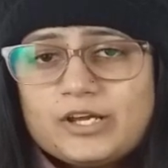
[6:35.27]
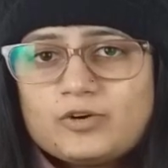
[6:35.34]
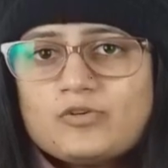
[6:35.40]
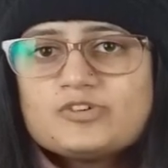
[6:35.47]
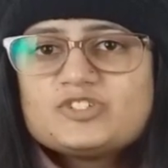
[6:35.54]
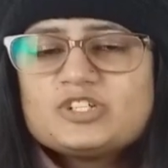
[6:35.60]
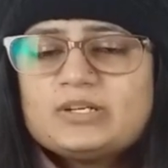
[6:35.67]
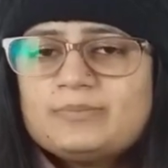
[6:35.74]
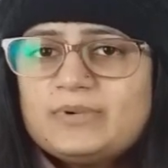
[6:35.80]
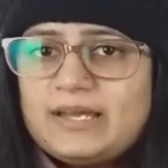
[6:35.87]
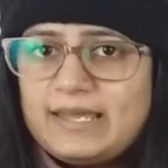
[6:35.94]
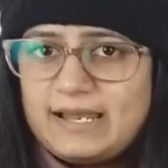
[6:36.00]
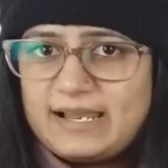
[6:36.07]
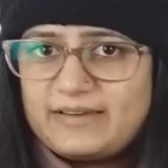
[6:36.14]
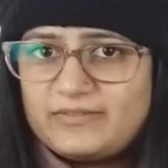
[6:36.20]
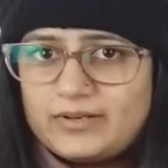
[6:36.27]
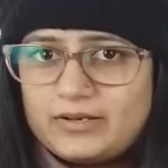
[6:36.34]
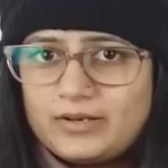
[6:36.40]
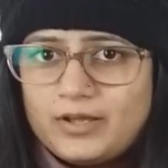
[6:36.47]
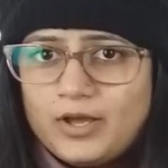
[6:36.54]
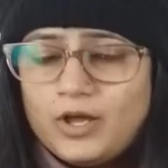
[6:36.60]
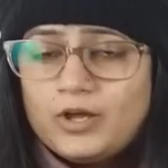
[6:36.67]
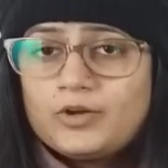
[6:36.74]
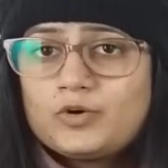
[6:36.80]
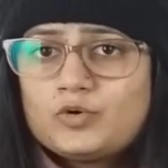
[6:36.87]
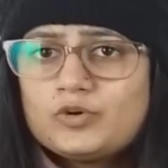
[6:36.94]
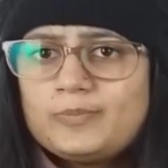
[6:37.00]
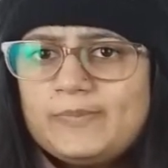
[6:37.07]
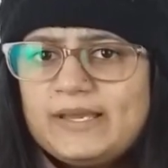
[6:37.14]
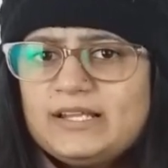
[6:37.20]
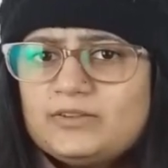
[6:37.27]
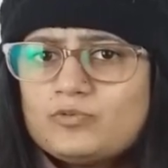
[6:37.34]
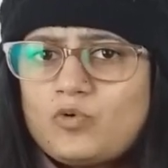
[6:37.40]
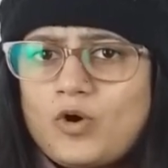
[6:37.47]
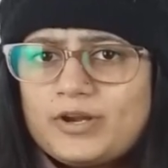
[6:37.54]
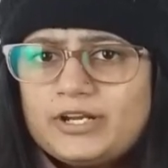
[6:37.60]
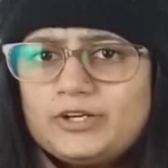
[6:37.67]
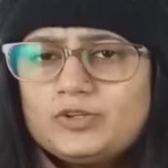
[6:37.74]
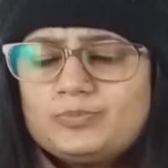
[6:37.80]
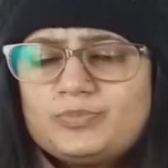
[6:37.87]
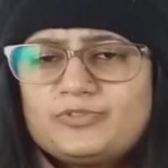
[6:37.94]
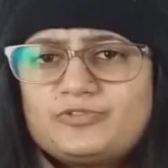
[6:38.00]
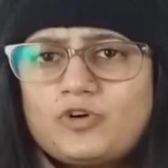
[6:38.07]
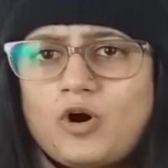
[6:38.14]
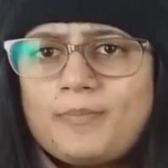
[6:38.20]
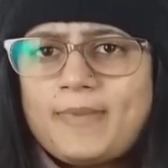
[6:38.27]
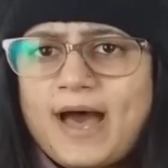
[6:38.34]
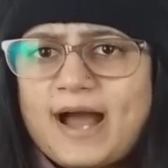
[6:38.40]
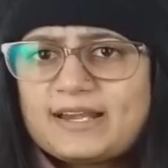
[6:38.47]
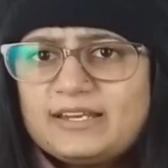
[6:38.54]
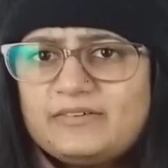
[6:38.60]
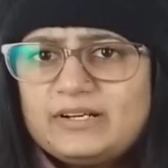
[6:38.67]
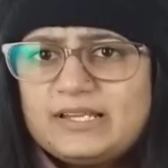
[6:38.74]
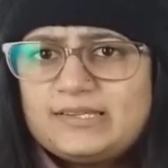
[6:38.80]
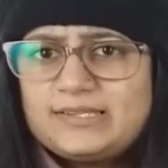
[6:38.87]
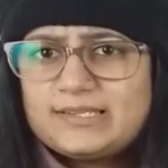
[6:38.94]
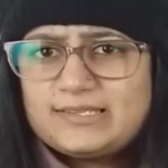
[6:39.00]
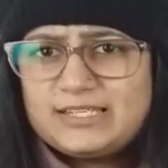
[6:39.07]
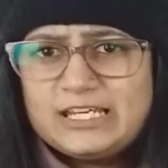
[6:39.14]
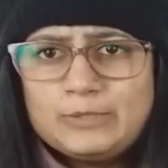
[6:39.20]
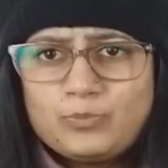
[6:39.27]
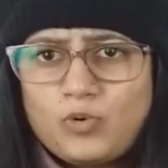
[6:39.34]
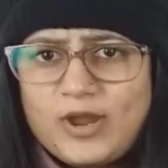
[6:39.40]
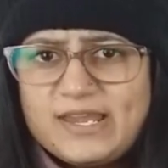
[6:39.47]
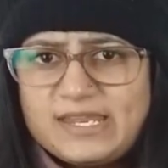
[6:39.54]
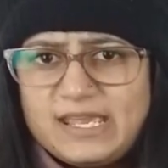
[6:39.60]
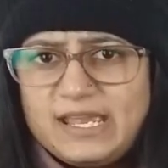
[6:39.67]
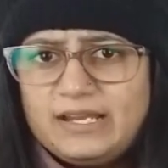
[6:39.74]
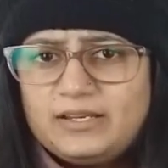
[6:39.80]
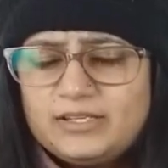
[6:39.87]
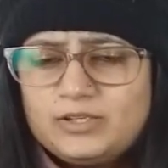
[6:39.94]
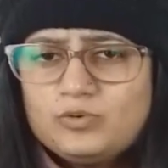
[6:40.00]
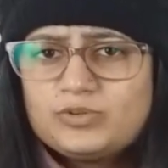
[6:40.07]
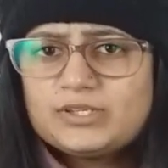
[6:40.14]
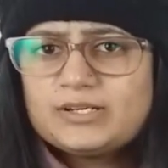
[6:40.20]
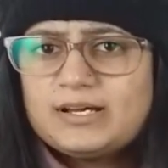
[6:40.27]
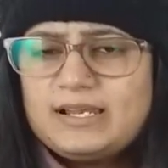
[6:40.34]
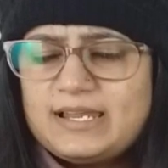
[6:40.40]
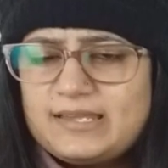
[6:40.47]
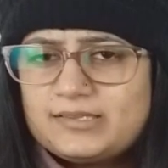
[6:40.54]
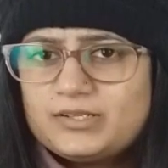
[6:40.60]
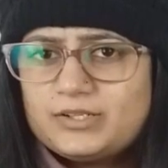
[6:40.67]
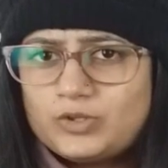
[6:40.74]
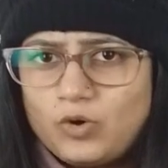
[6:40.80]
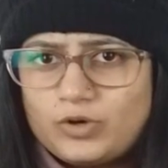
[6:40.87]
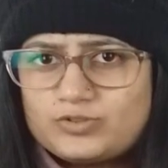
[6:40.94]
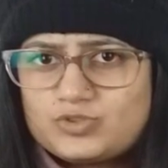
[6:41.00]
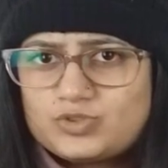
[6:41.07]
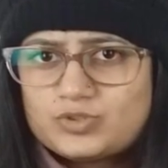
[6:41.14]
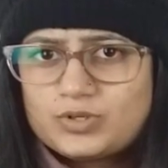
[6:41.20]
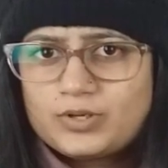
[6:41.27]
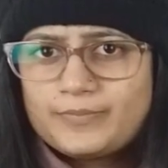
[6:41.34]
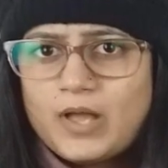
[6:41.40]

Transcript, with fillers: Question number 11. Gurmeet wanted to perform activity 16.8 using a laser torch.